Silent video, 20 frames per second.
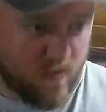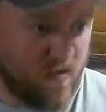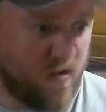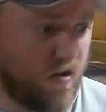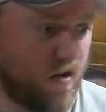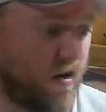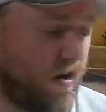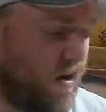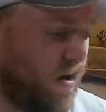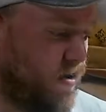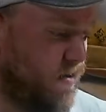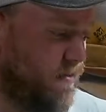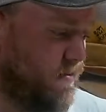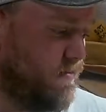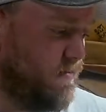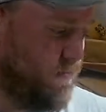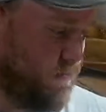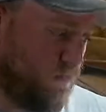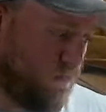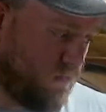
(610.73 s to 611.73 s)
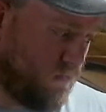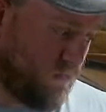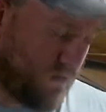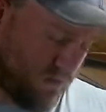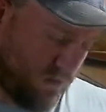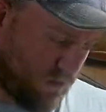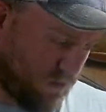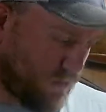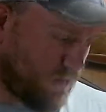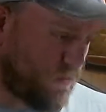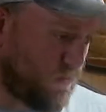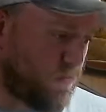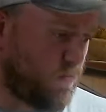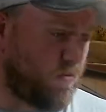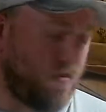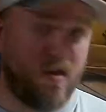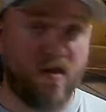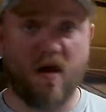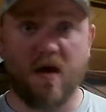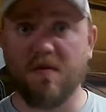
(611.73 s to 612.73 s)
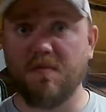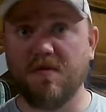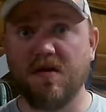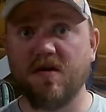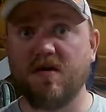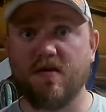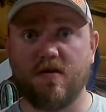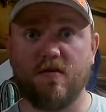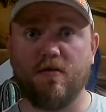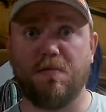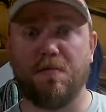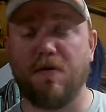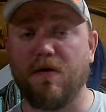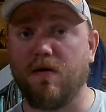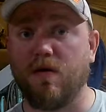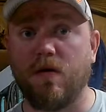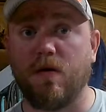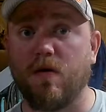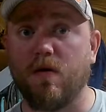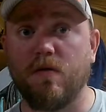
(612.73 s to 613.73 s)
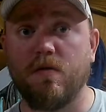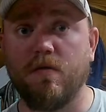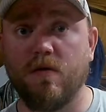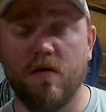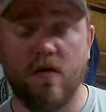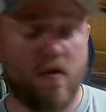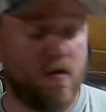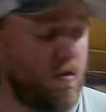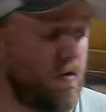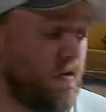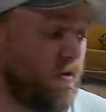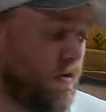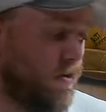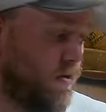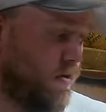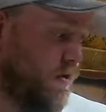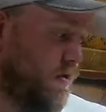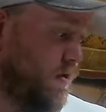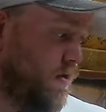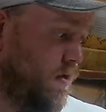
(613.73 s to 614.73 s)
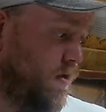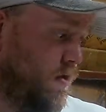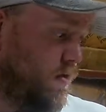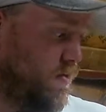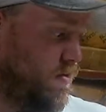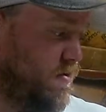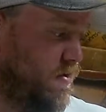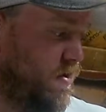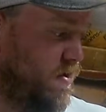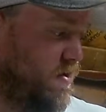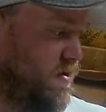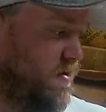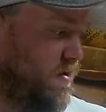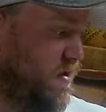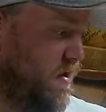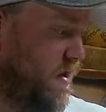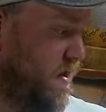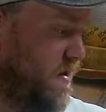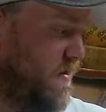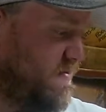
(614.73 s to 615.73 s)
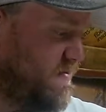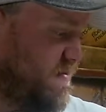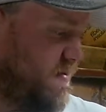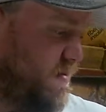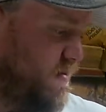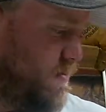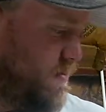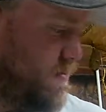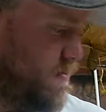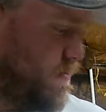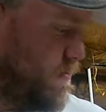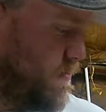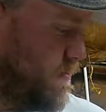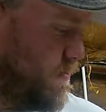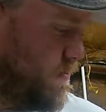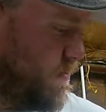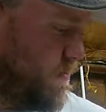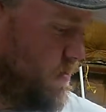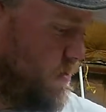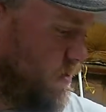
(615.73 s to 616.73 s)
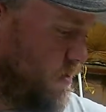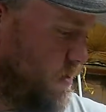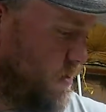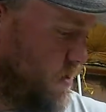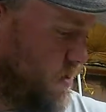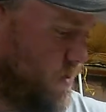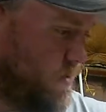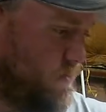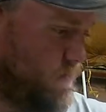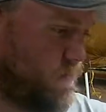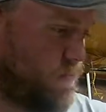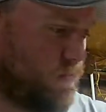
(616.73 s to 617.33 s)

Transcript: Alright. How many can you put on your leader, you ask? Alright.